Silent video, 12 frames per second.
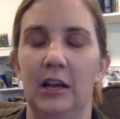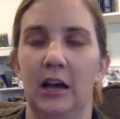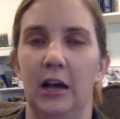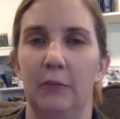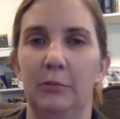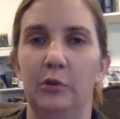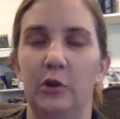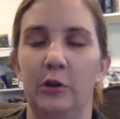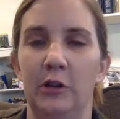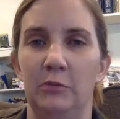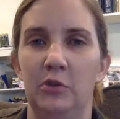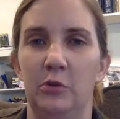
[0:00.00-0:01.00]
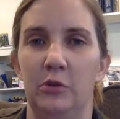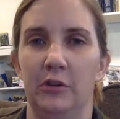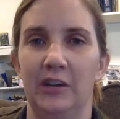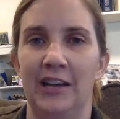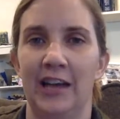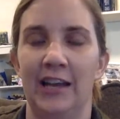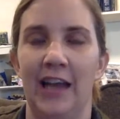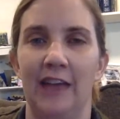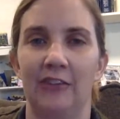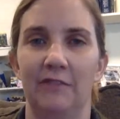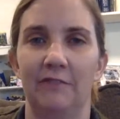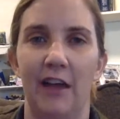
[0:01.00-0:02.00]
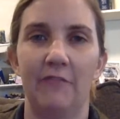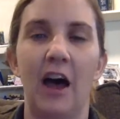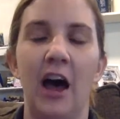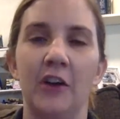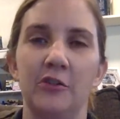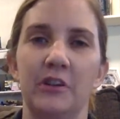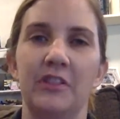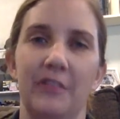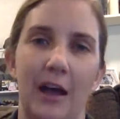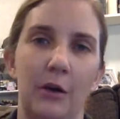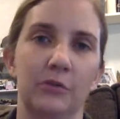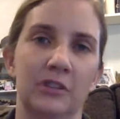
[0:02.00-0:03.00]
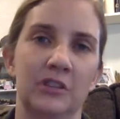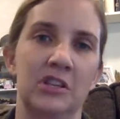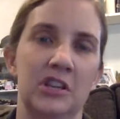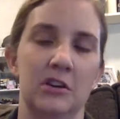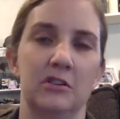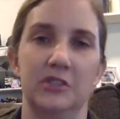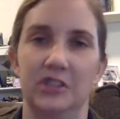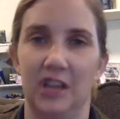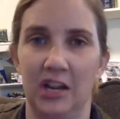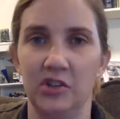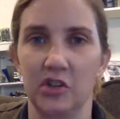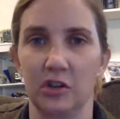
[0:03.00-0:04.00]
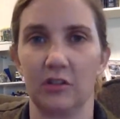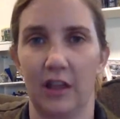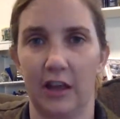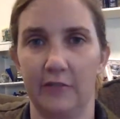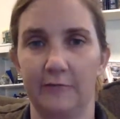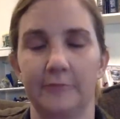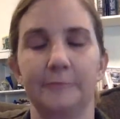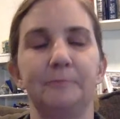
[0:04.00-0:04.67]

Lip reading: plutonium-239 has a 500,000-year danger life.